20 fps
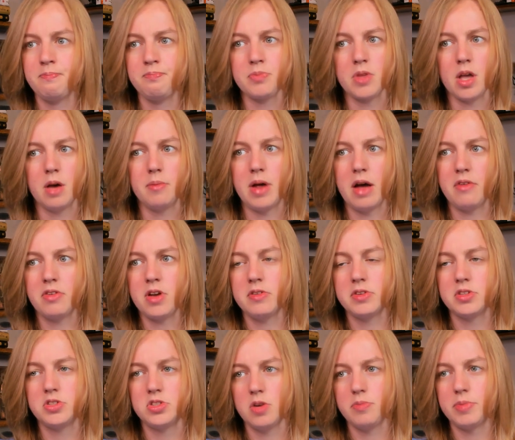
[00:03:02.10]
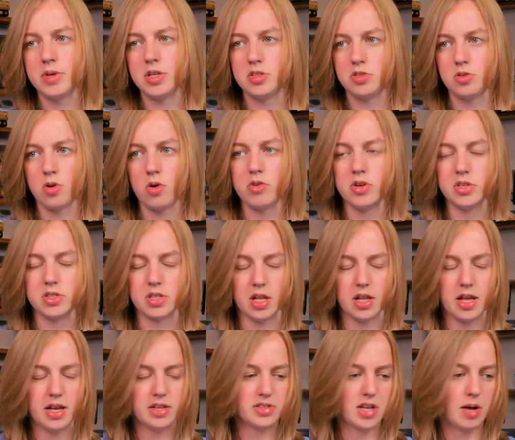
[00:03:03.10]
I mean, I've covered so many stories in the
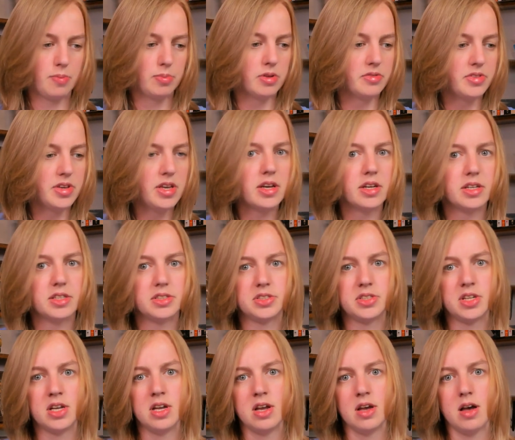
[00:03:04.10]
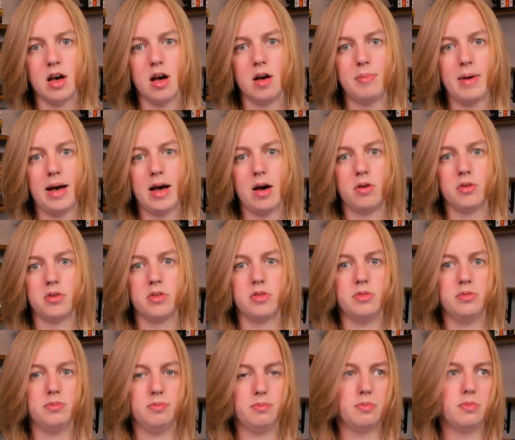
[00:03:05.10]
last couple of years about
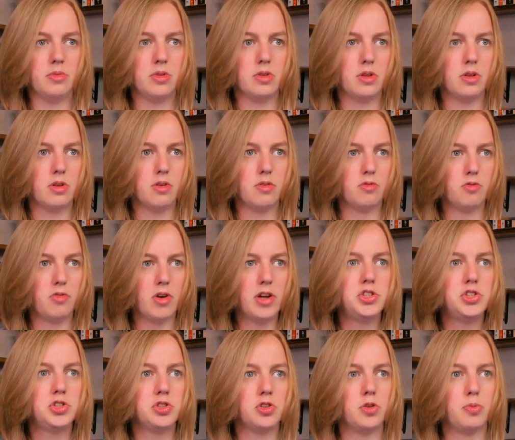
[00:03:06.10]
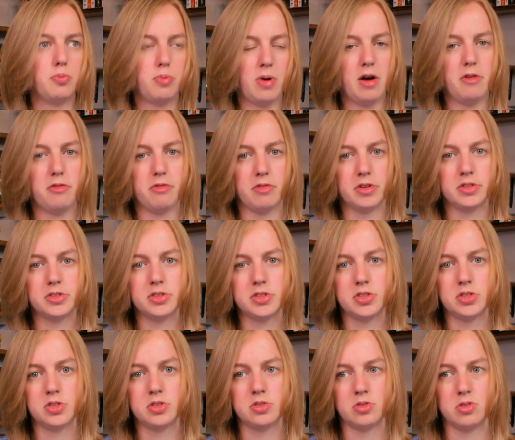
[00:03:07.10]
racial
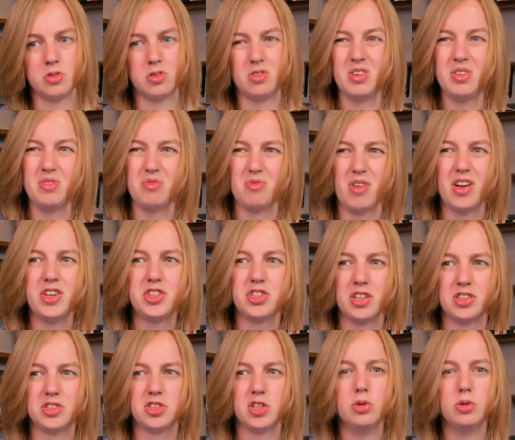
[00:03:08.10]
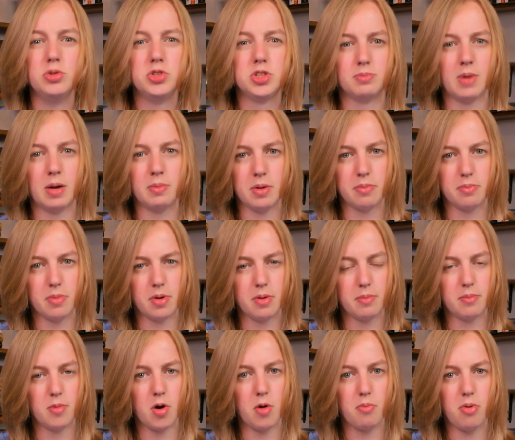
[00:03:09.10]
preference, or even racial exclusion might be
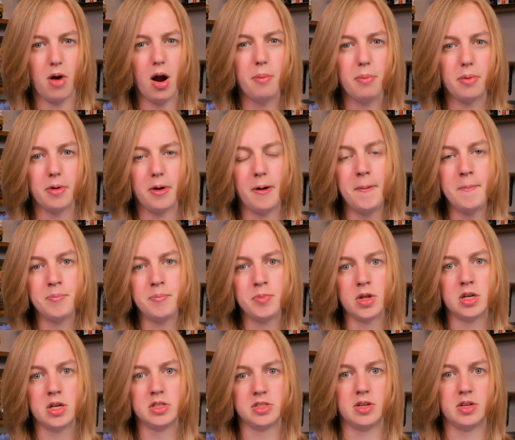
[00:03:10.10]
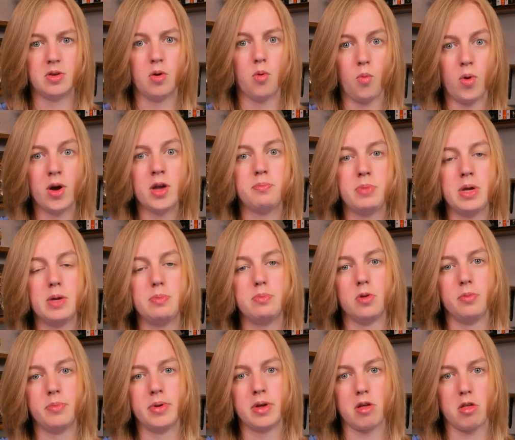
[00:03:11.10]
more proper, as in white
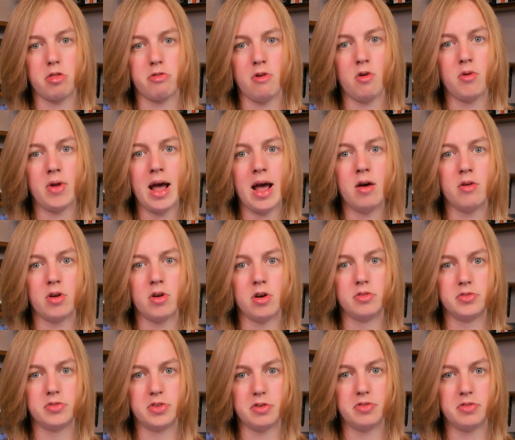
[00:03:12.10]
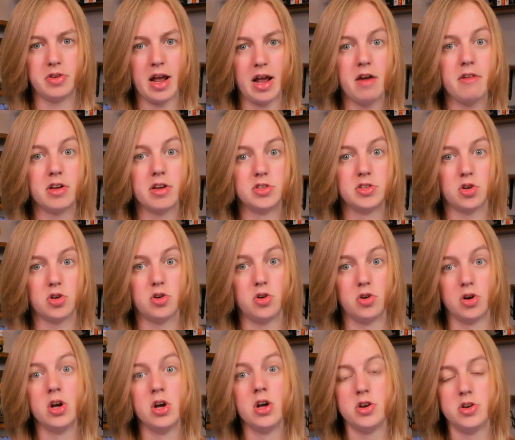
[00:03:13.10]
people being thrown out of different areas
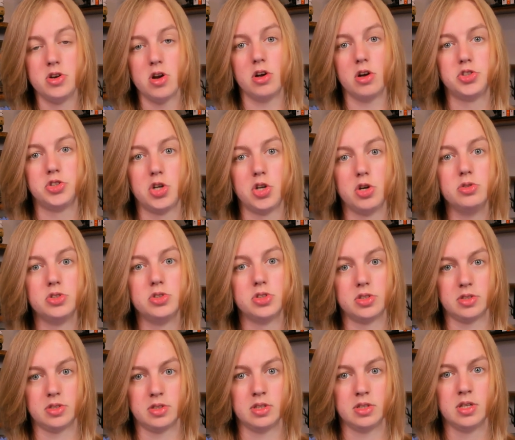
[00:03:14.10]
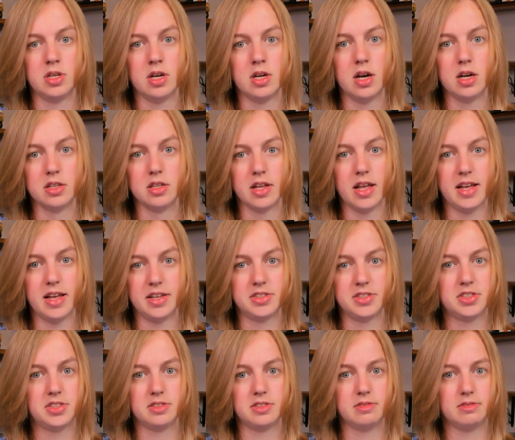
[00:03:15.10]
or not chosen
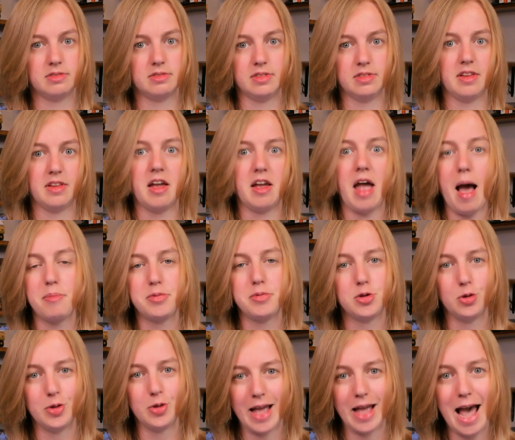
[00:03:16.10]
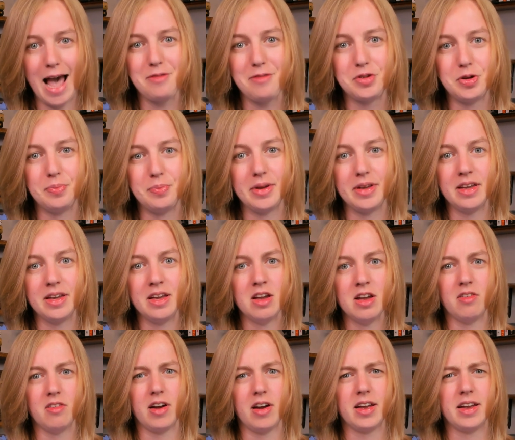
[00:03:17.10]
unless they absolutely have to be,
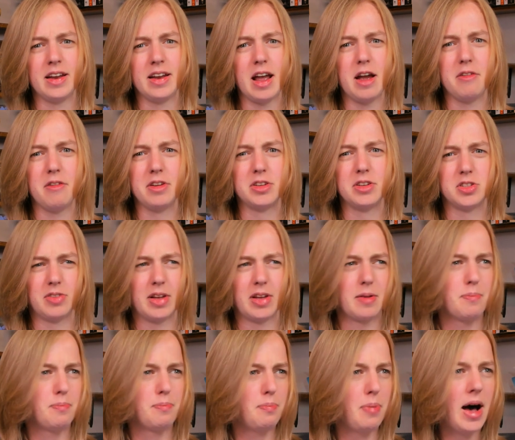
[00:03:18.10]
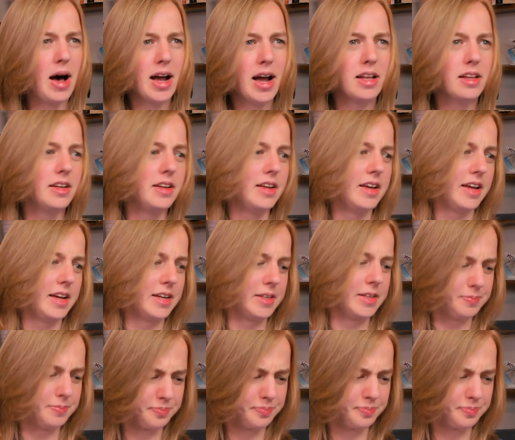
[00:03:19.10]
right? In areas of like piloting